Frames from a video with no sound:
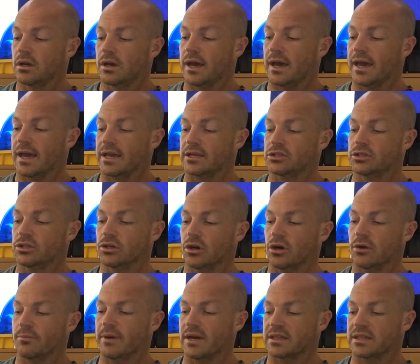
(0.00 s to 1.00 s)
a
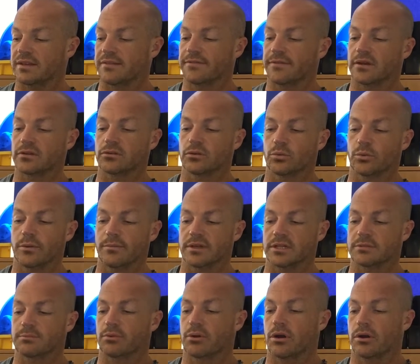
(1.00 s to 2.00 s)
job at the Federal
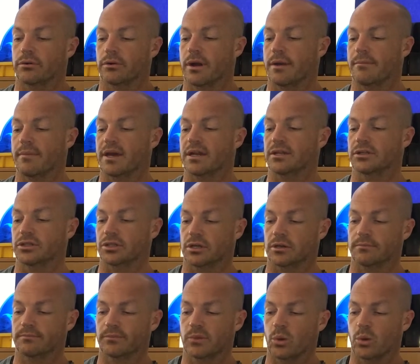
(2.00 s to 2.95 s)
Women's Program Manager,